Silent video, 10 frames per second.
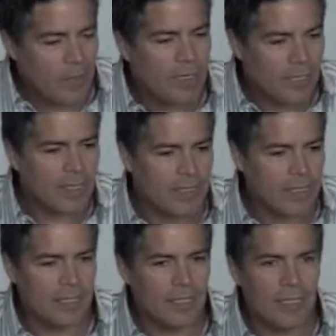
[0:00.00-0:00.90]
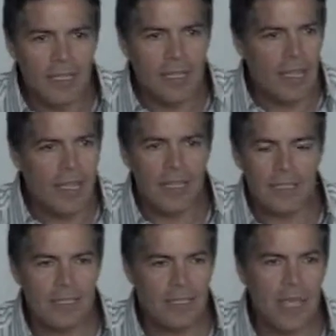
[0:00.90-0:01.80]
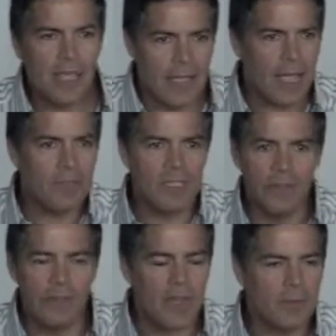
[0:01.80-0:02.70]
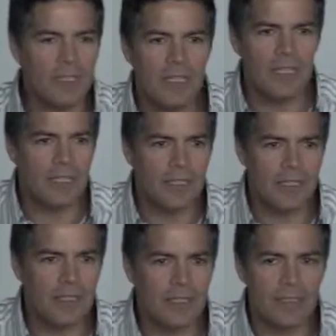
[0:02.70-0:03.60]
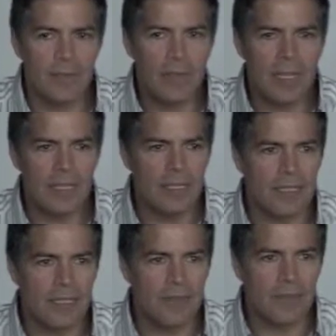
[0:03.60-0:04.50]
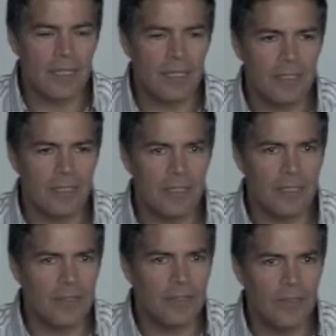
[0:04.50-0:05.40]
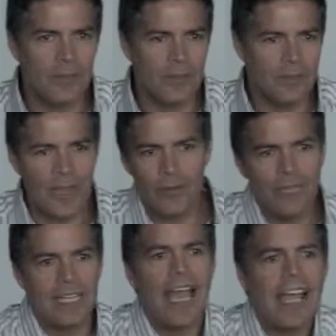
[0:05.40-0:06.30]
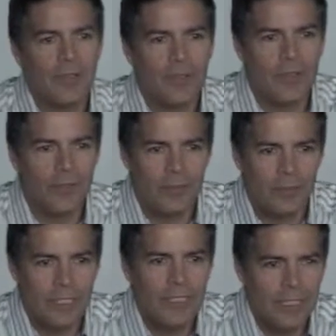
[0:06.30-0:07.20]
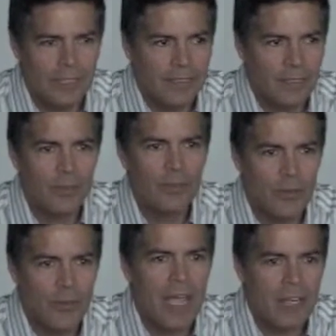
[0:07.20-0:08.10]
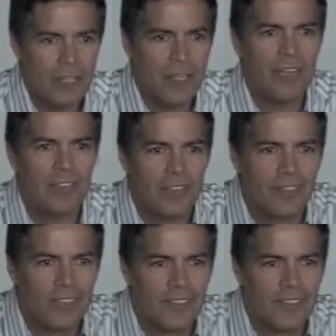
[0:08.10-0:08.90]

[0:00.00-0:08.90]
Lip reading: I mean, it's, yeah, New Cap City is amazing because you not only act, but you really use your imagination.